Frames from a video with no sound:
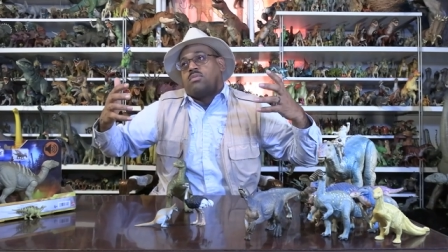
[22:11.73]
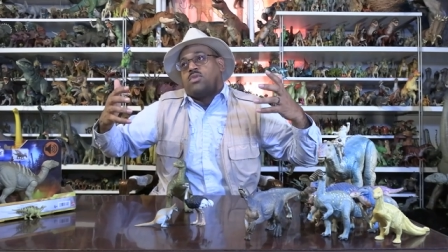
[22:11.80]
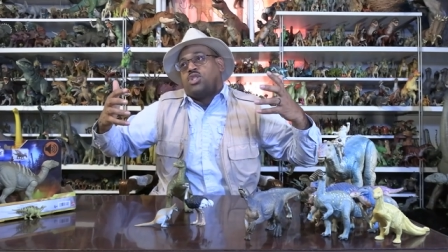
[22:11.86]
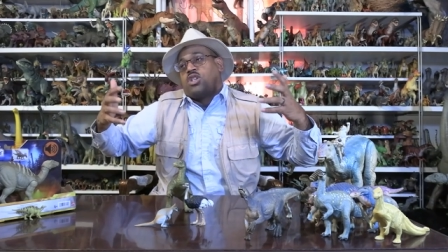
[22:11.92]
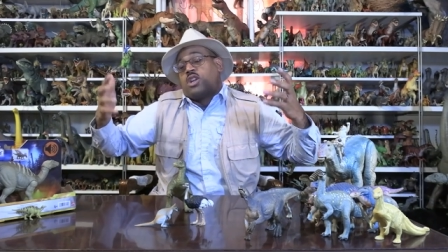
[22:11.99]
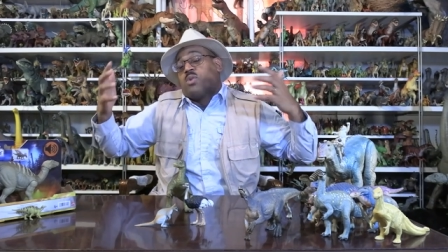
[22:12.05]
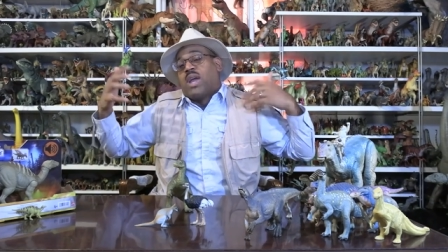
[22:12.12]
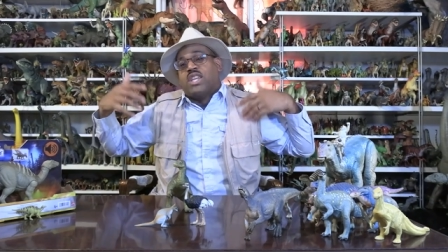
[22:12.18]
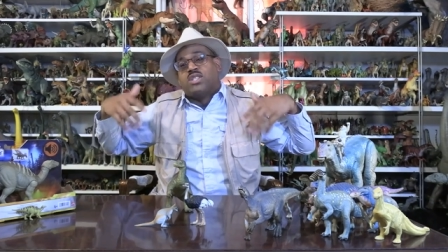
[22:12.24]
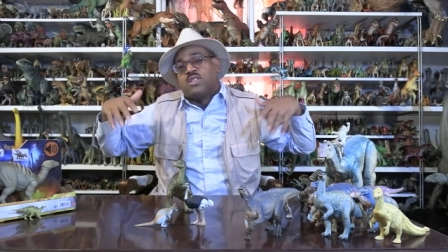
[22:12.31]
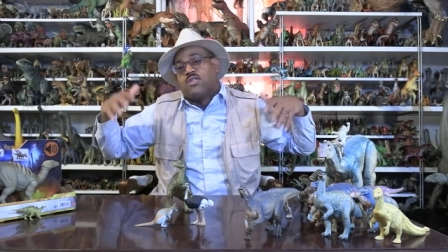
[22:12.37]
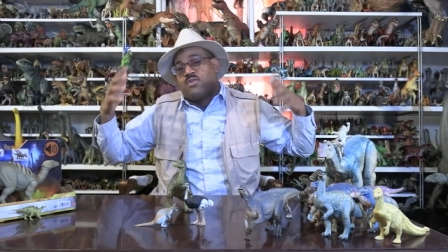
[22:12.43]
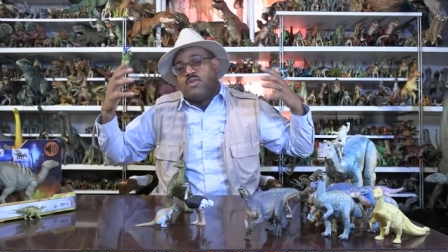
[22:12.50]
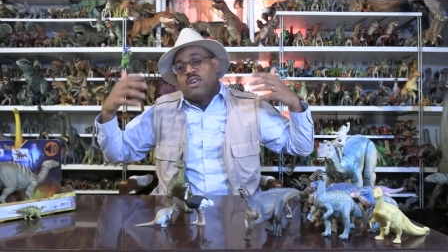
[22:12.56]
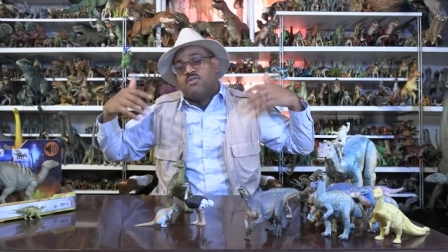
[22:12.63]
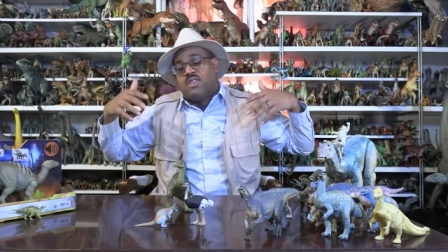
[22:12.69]
generations
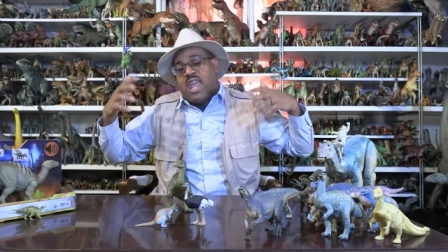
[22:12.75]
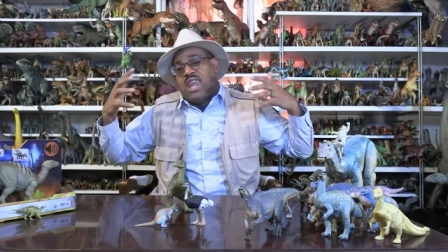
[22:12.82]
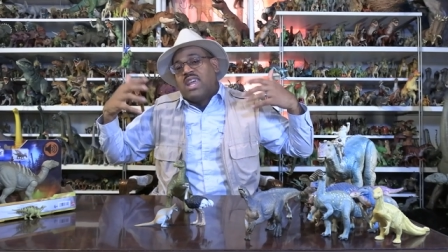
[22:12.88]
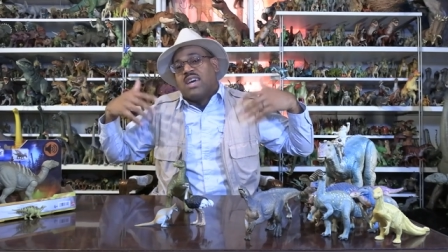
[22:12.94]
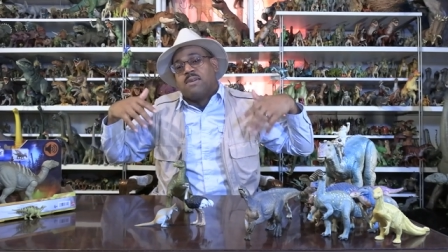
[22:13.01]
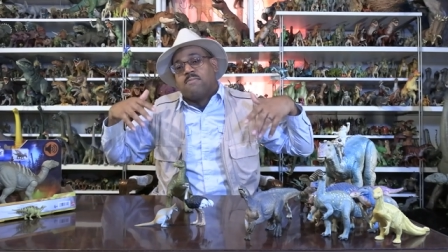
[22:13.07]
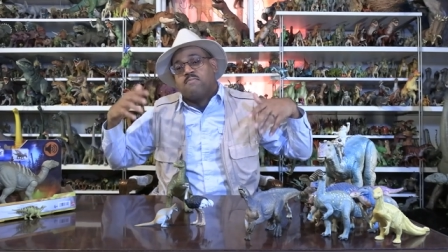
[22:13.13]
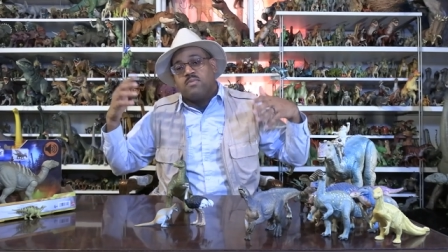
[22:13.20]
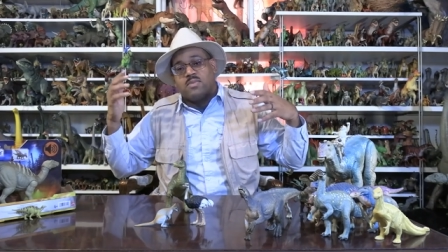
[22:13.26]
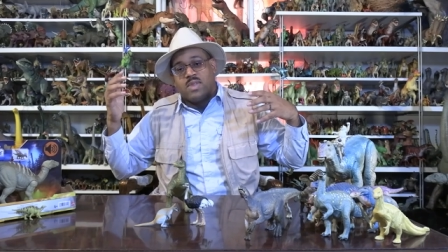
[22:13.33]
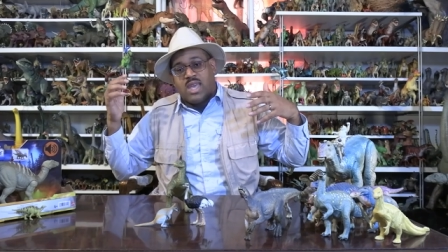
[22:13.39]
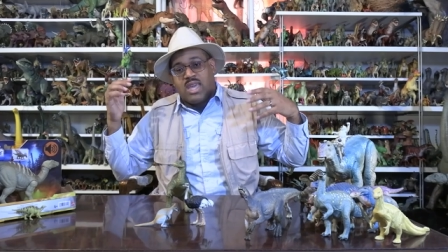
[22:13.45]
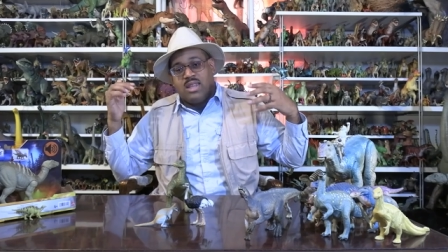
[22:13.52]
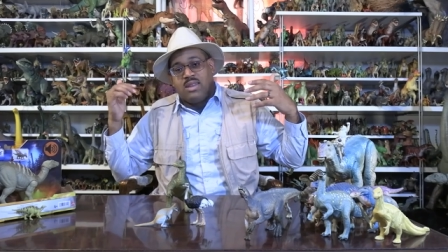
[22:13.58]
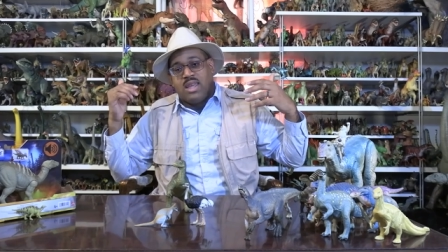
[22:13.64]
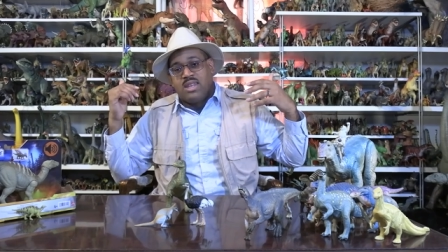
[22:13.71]
of, of data
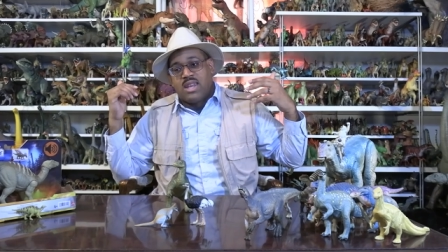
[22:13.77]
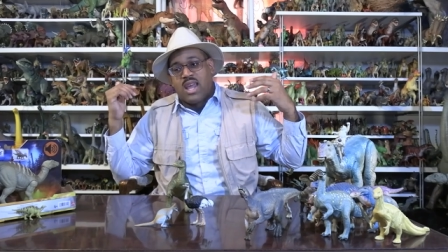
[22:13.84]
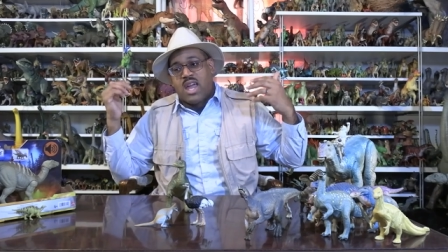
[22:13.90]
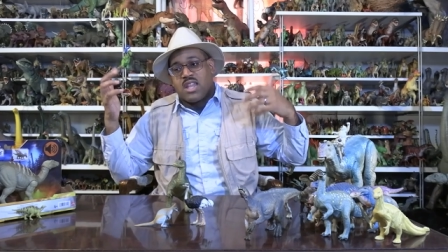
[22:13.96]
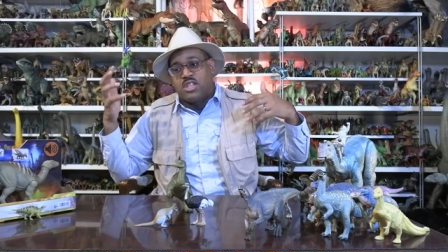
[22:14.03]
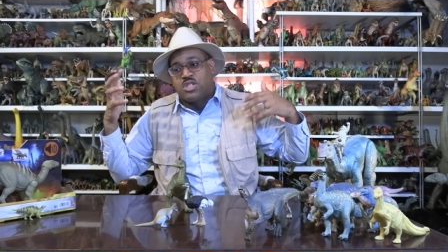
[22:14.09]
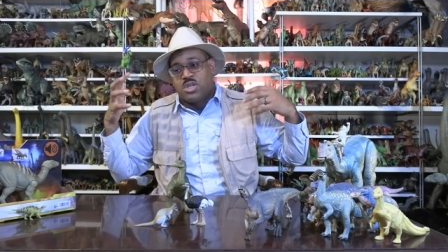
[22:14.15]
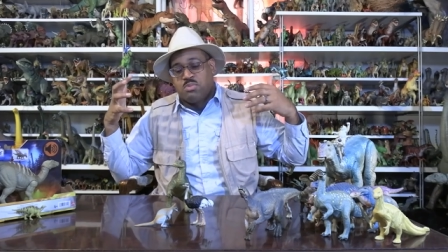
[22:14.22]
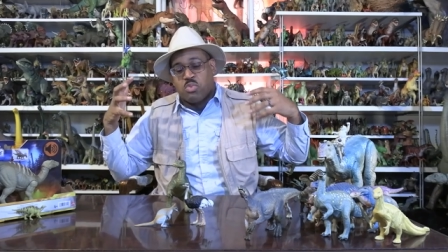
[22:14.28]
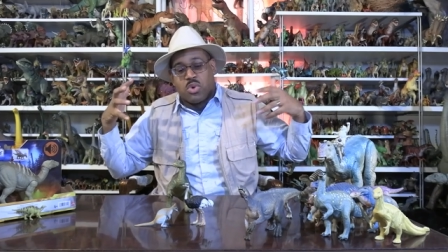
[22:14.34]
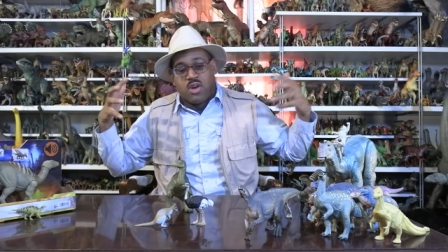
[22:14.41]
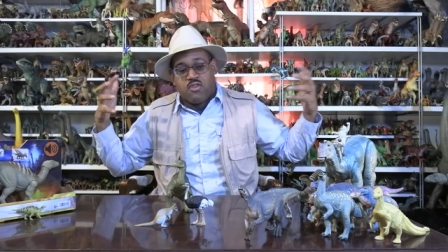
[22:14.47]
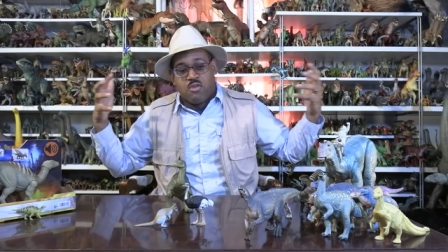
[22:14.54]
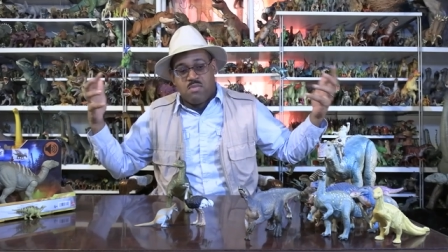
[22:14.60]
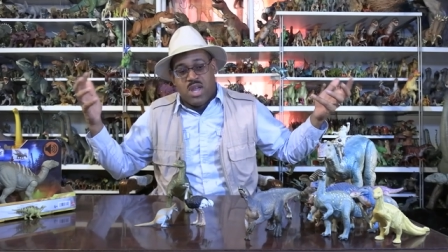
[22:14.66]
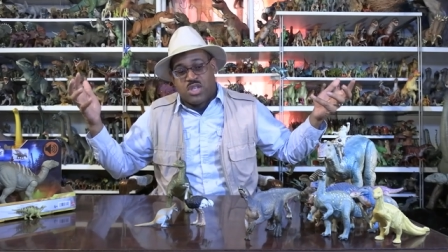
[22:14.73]
and, and, knowledge and more
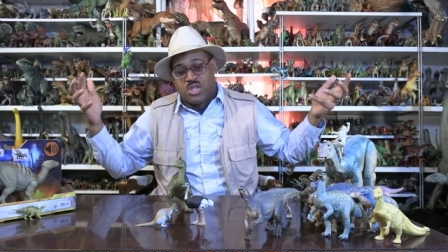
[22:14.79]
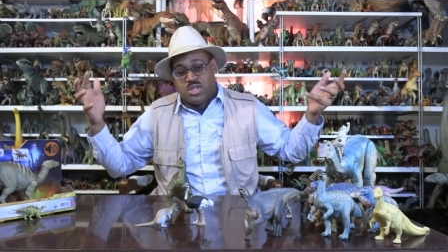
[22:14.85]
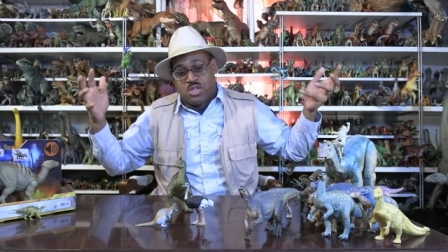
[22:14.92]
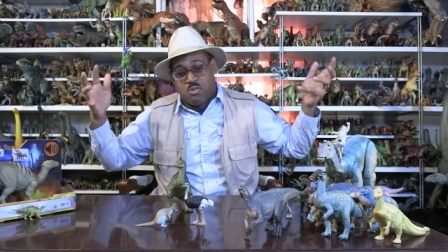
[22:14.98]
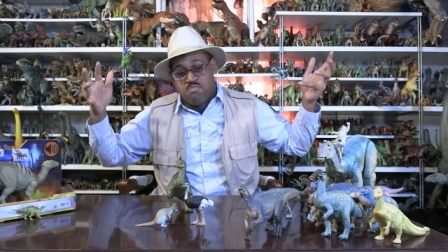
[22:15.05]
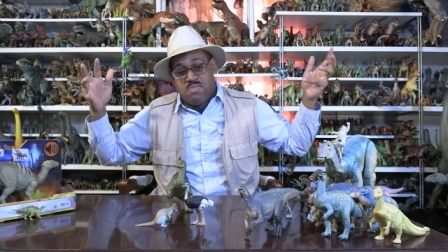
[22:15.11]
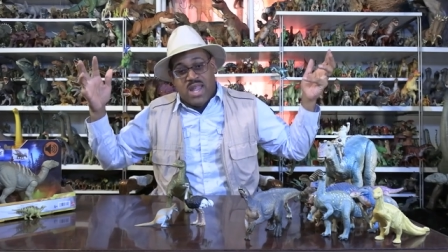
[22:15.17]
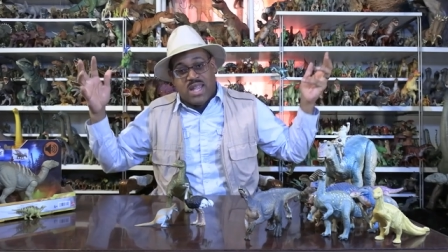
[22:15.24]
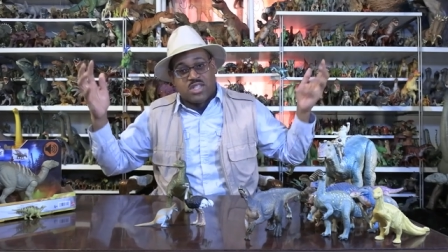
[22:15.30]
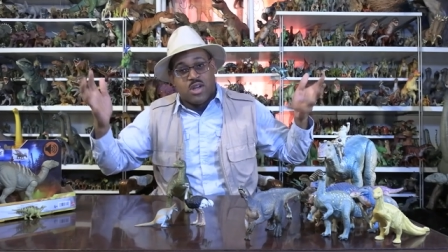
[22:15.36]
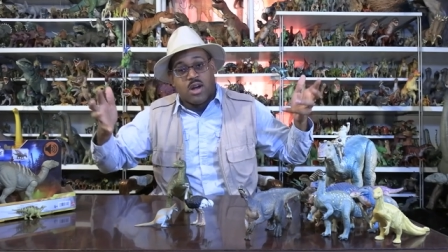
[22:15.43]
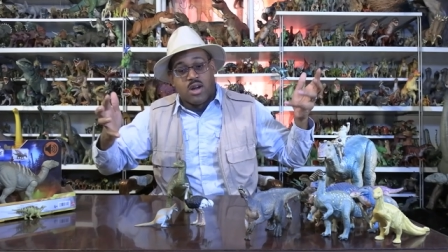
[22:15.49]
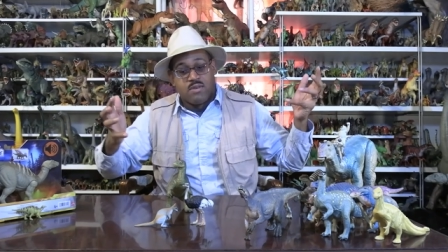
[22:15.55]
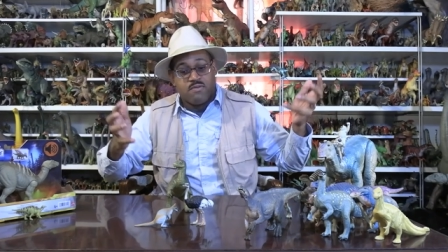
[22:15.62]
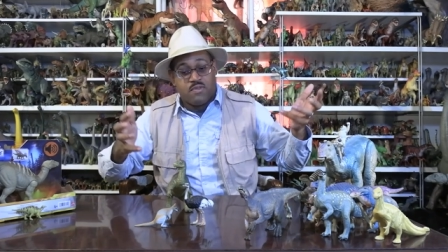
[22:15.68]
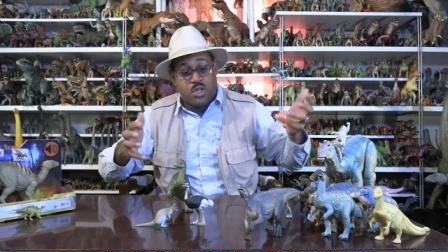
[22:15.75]
information to base
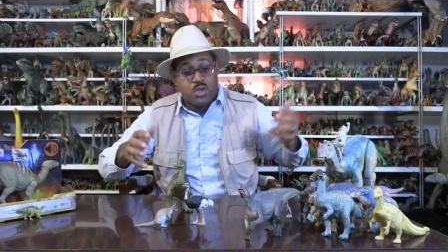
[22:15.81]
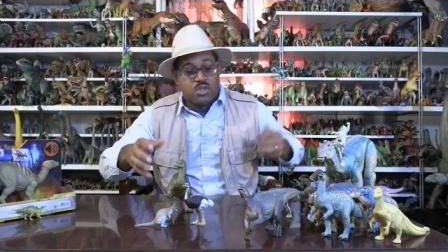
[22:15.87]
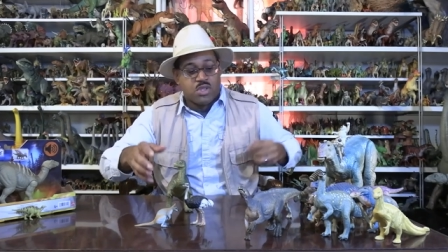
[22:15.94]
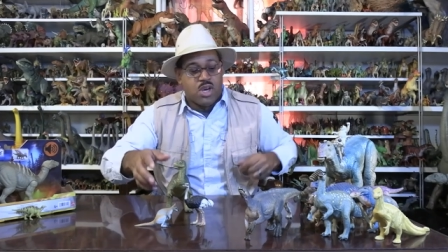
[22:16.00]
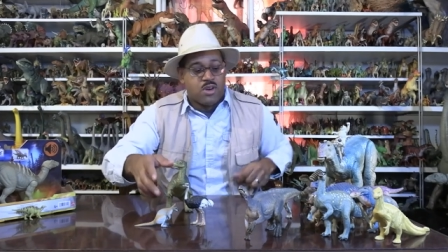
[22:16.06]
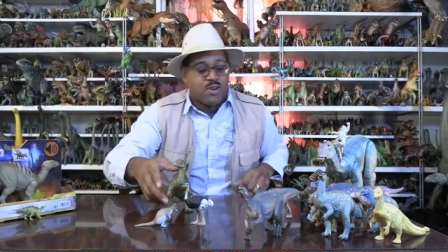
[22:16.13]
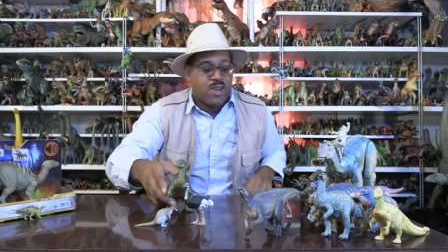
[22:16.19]
our views on,